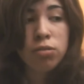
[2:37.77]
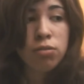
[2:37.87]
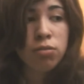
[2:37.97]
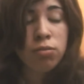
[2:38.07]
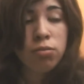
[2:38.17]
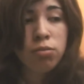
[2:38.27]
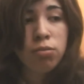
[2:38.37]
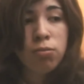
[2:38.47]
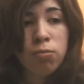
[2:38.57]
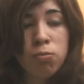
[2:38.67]

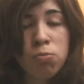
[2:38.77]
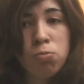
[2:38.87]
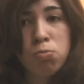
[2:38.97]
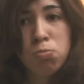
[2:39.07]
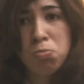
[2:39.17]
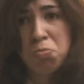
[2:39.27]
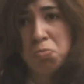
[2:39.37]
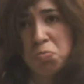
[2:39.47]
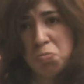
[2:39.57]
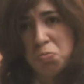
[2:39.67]

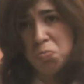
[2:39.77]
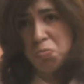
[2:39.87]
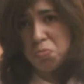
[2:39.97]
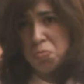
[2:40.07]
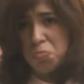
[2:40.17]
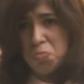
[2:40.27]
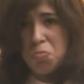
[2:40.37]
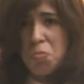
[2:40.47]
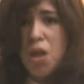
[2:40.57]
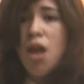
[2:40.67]

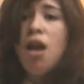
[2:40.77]
Nothing is said.